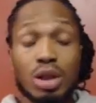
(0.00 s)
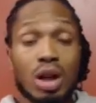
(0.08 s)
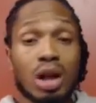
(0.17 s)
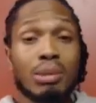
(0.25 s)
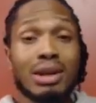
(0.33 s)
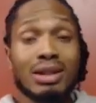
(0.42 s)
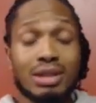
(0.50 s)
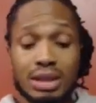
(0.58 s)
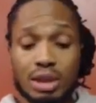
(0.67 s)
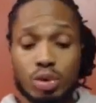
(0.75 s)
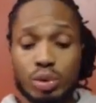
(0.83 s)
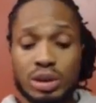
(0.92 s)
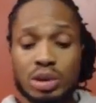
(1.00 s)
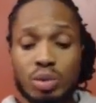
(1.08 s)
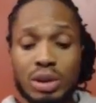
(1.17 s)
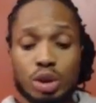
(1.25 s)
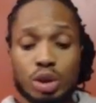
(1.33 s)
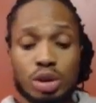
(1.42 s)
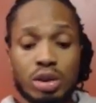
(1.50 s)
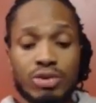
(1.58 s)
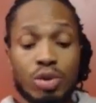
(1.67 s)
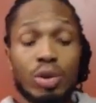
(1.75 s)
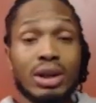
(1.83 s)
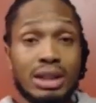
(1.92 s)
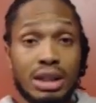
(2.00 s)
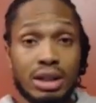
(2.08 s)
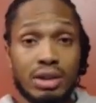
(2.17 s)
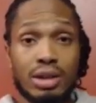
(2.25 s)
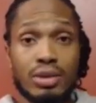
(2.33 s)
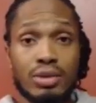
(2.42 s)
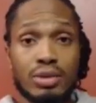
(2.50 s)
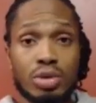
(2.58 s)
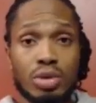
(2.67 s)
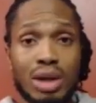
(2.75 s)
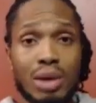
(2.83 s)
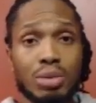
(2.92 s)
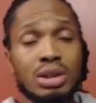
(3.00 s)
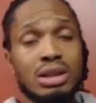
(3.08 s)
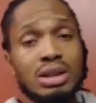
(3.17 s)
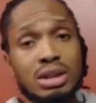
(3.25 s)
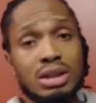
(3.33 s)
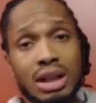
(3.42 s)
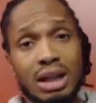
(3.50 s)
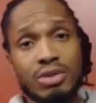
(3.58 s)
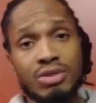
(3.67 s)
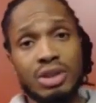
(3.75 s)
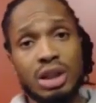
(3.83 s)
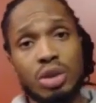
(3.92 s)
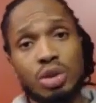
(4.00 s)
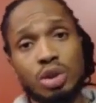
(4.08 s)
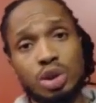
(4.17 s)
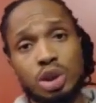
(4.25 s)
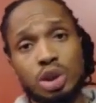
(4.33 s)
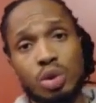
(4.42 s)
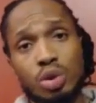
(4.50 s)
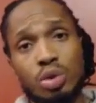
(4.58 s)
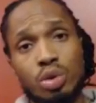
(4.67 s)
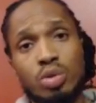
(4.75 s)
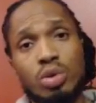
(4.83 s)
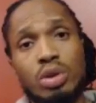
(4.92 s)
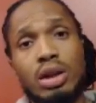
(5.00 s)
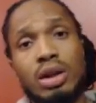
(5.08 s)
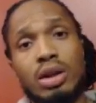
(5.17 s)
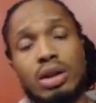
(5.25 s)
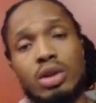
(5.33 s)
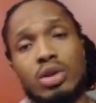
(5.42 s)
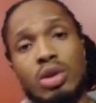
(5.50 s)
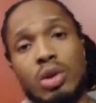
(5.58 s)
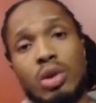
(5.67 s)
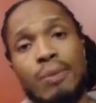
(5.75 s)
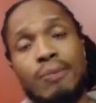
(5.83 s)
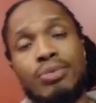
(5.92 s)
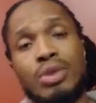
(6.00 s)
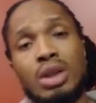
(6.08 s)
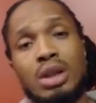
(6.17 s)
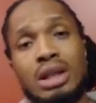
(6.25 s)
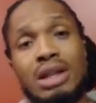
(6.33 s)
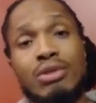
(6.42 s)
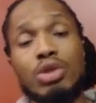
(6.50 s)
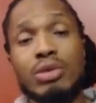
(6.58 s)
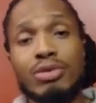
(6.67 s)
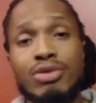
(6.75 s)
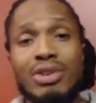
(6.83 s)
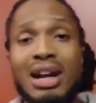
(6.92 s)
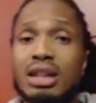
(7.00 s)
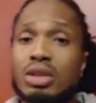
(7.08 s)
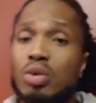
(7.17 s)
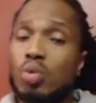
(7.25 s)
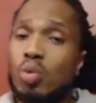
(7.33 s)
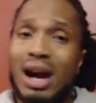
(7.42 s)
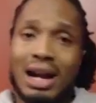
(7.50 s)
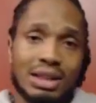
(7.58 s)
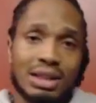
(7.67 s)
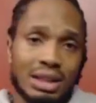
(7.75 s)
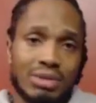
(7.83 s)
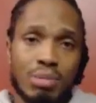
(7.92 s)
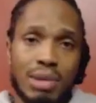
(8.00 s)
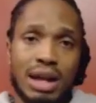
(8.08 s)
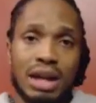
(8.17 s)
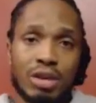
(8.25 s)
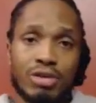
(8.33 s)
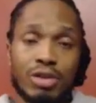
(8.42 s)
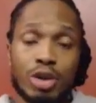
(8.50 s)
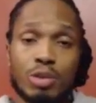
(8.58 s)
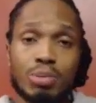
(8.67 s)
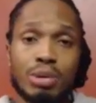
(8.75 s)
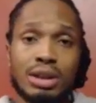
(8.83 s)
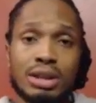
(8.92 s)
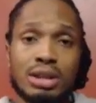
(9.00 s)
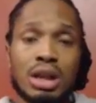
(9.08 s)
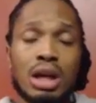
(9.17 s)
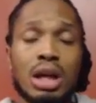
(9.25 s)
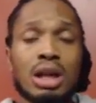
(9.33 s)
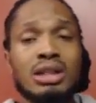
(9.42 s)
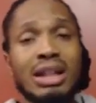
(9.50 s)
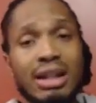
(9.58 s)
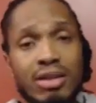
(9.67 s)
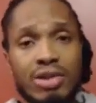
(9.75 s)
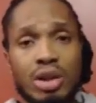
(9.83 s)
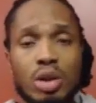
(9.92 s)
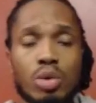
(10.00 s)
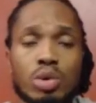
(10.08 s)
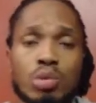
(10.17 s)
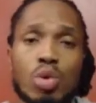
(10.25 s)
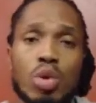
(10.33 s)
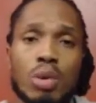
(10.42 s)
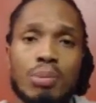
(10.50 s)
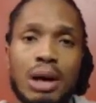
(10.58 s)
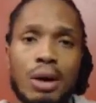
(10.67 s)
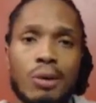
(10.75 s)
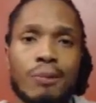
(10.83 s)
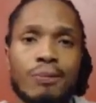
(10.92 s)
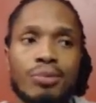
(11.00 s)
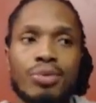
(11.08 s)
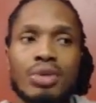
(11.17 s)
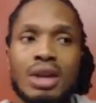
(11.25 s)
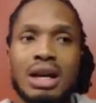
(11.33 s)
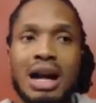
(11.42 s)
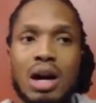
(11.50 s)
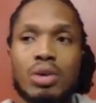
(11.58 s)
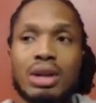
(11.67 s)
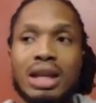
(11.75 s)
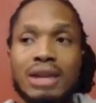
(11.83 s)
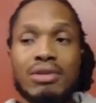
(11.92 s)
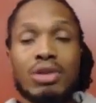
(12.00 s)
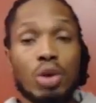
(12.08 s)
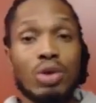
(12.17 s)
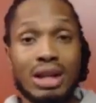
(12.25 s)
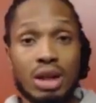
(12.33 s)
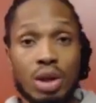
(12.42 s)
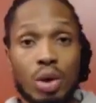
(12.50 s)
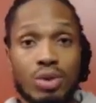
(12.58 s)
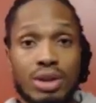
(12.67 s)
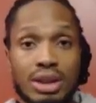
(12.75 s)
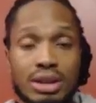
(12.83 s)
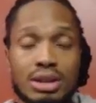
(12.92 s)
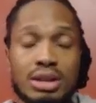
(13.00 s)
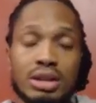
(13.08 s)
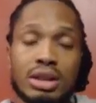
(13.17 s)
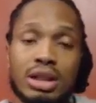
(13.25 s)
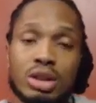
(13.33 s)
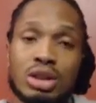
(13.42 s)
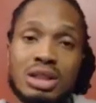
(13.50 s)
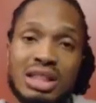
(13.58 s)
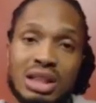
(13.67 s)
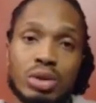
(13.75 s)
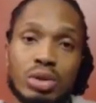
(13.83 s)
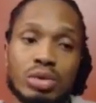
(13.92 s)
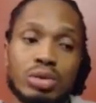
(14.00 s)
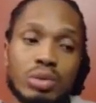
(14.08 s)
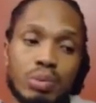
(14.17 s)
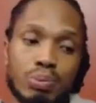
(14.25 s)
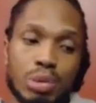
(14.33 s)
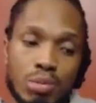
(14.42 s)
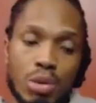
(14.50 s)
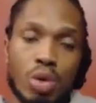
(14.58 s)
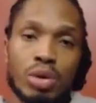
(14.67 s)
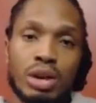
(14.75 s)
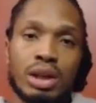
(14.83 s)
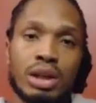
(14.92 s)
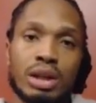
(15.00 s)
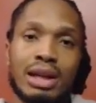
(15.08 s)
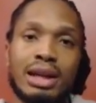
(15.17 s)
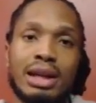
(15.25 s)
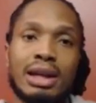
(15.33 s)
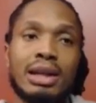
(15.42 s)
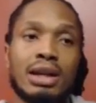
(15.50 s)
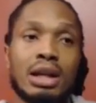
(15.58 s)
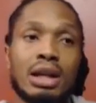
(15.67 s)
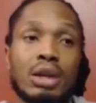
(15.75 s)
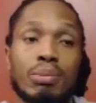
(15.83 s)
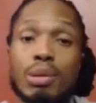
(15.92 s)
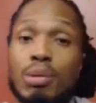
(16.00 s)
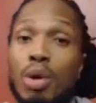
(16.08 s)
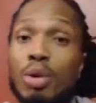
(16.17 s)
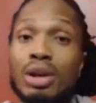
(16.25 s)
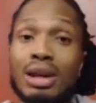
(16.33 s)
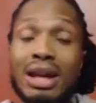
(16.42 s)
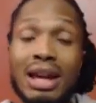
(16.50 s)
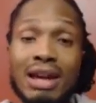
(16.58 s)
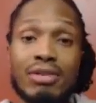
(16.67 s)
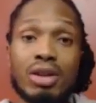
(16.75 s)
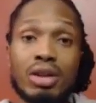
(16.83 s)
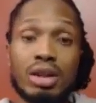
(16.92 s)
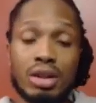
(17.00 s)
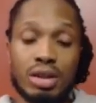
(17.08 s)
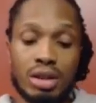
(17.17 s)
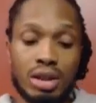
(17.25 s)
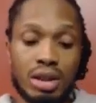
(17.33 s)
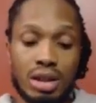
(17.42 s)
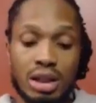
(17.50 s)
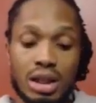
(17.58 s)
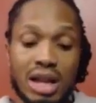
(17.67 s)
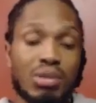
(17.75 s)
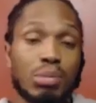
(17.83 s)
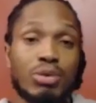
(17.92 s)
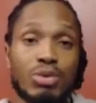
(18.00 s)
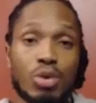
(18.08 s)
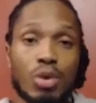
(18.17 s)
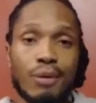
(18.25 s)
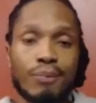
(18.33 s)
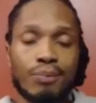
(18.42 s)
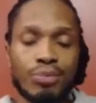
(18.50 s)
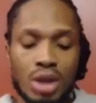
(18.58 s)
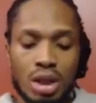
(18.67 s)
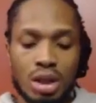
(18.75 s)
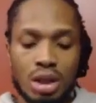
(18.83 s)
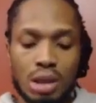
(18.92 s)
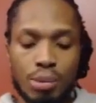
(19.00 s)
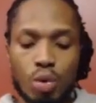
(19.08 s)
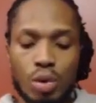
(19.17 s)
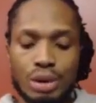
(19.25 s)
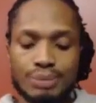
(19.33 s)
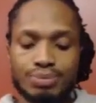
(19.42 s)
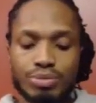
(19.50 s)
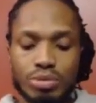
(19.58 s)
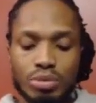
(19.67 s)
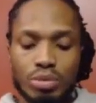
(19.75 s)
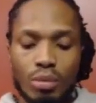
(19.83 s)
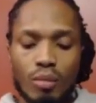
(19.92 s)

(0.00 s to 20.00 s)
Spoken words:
he was talking about the 6 reasons why you should avoid dairy. So that was a setup video to show you, to give you some facts of why it's even bad in the first place. Second video was more about how, even though they know this, they're still promoting it and promoting it heavier than ever before. Number 1,